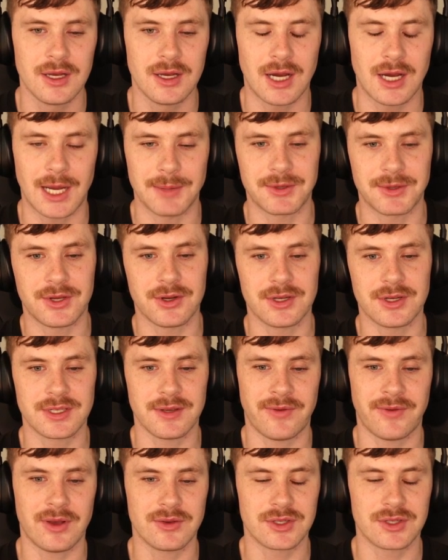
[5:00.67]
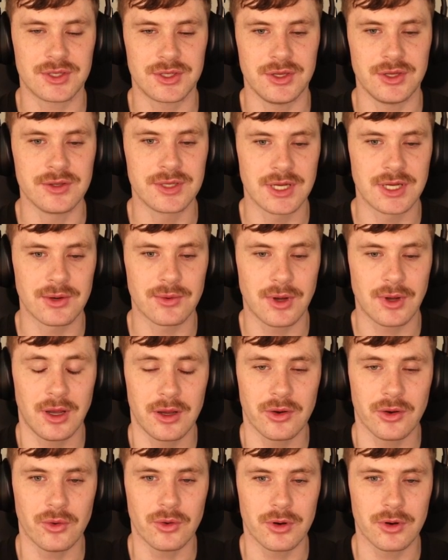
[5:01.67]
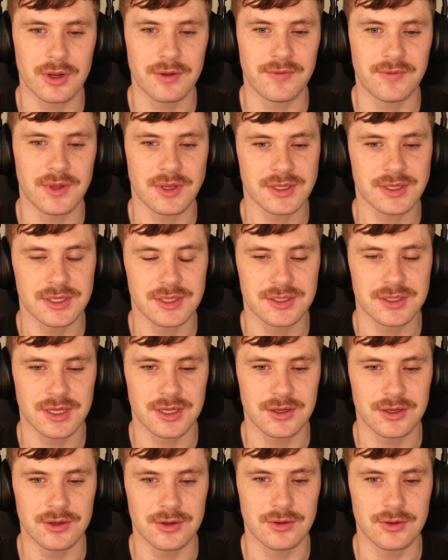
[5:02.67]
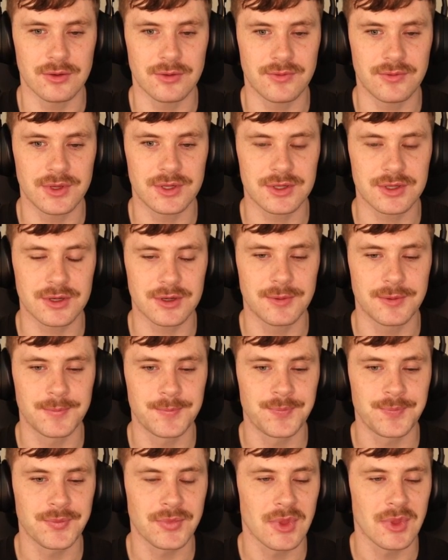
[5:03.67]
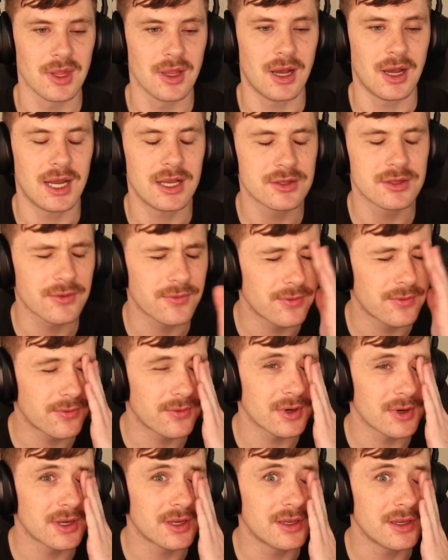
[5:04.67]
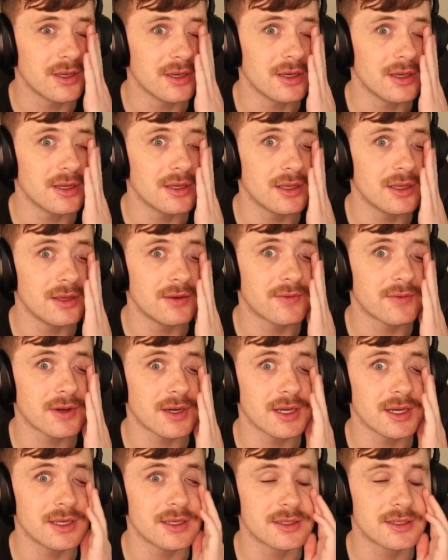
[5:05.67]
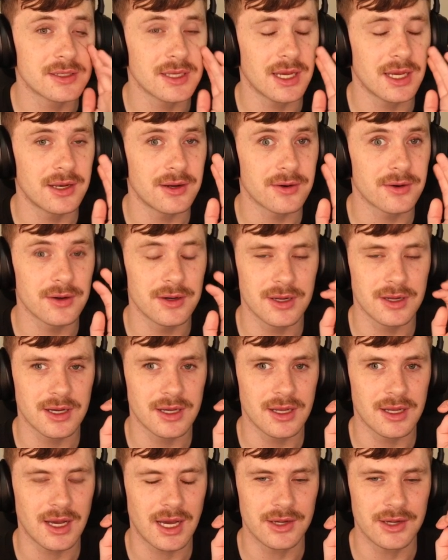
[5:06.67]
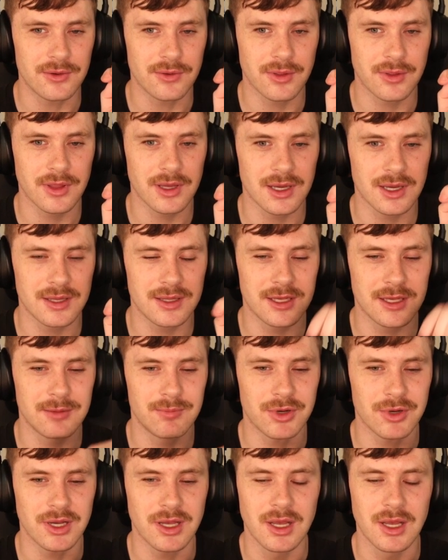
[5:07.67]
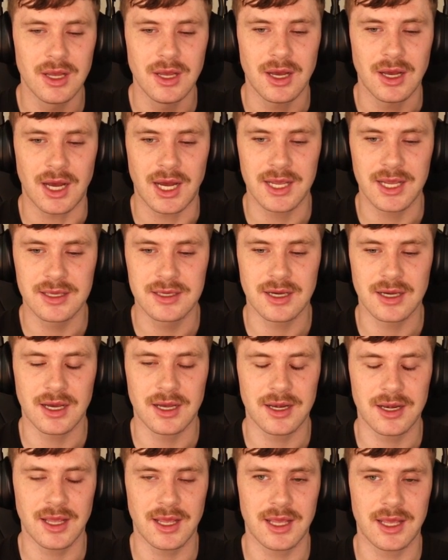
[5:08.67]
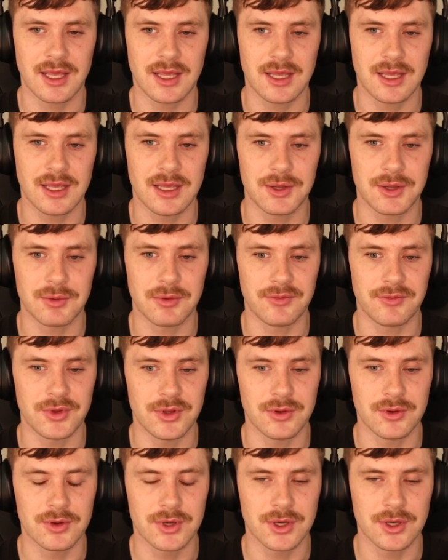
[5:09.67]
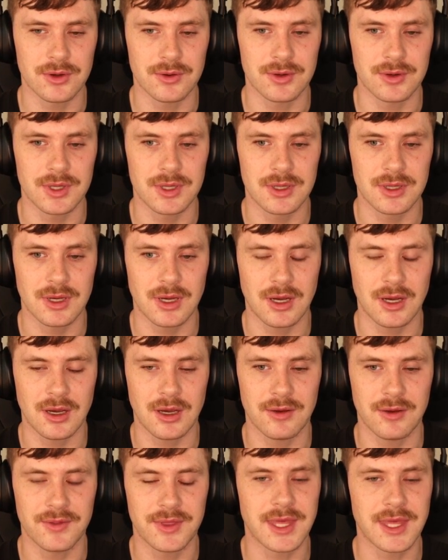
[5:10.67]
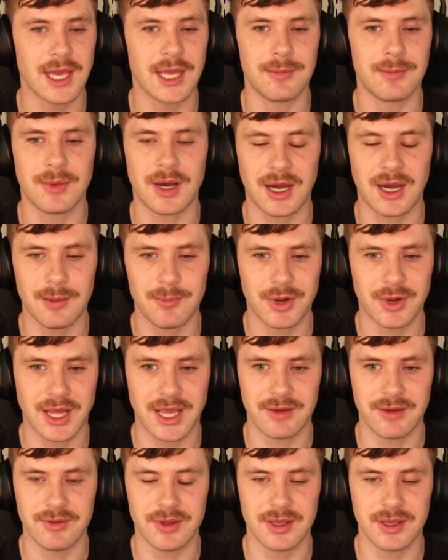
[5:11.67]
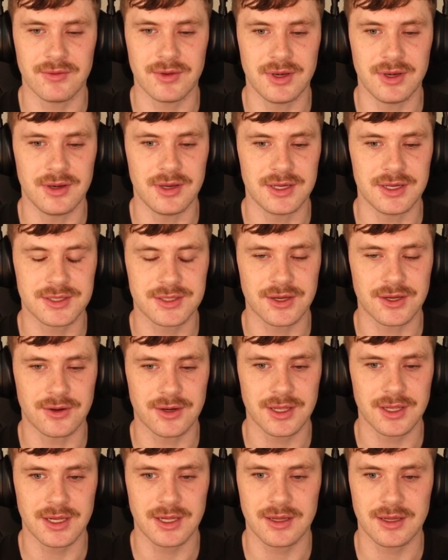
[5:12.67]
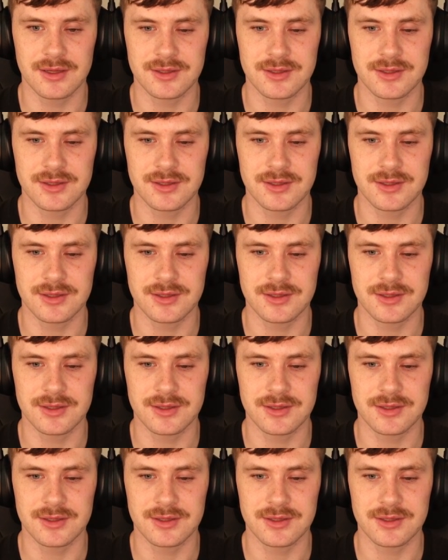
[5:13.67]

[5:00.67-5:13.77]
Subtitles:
I'm curious if I was just using it wrong or if this is a new feature. I also forget if I said or not. I don't think I did, but I got a review code of the game, but I haven't even installed it yet.